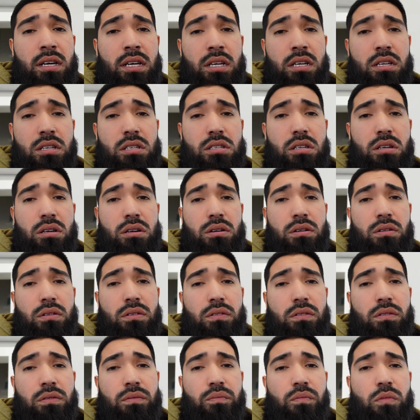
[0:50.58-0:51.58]

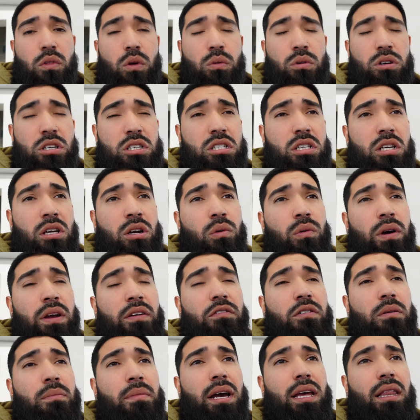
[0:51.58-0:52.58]
So we're just gonna wait
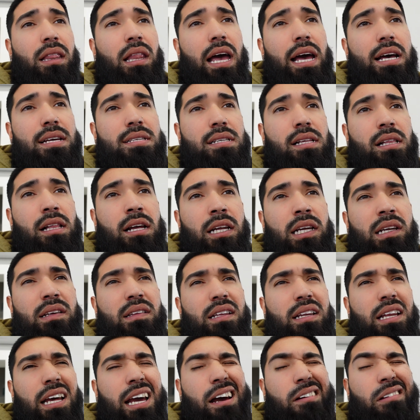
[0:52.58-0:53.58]
for my last client of the
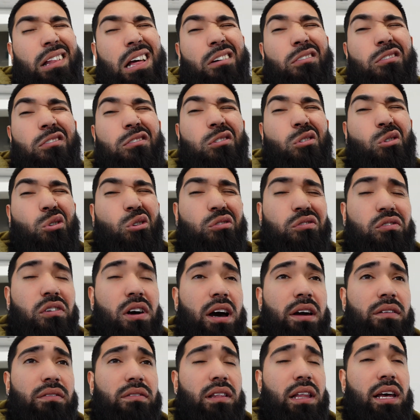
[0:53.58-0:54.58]
day. I have like 4 or
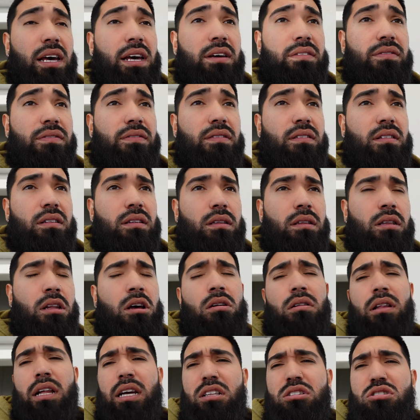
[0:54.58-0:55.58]
5 left. No,
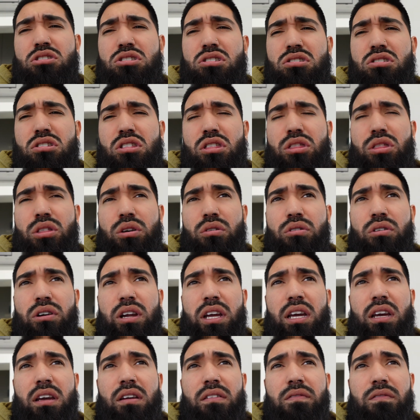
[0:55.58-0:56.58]
like
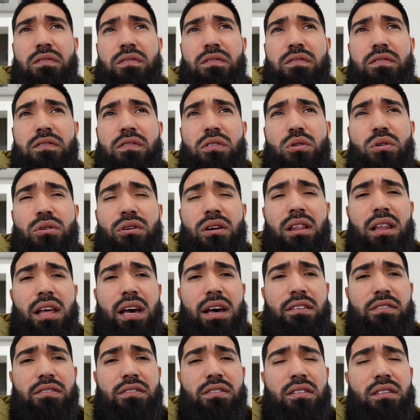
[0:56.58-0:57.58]
3, 4
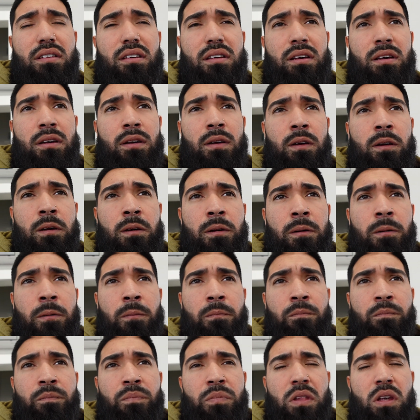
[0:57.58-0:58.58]
left.
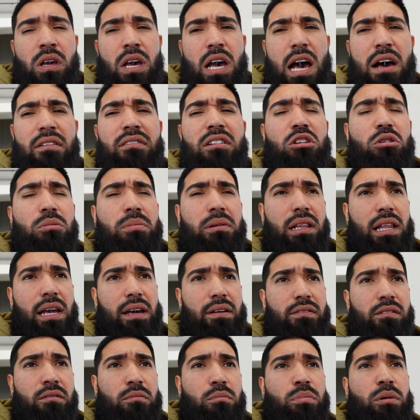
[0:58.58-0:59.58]
I have a little bit
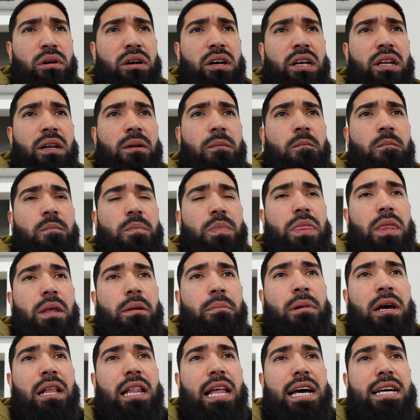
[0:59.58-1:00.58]
left, but
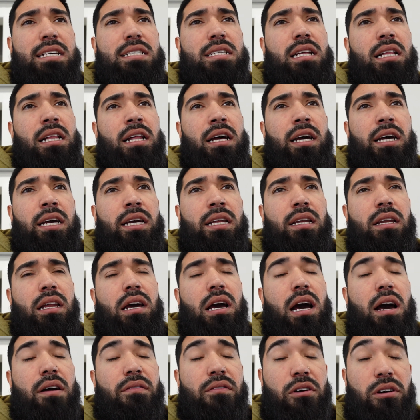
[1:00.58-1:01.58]
my last client,
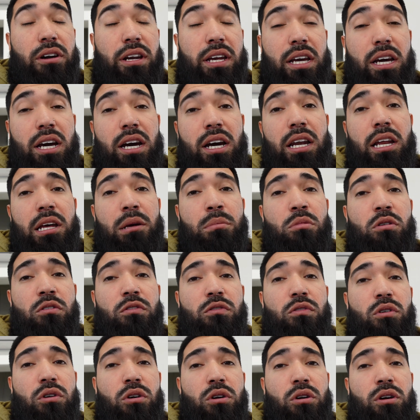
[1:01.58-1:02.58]
I've already cut him
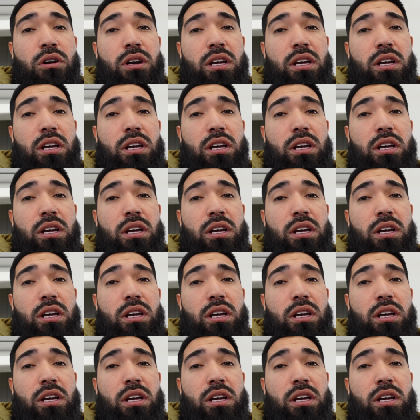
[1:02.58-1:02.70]
before.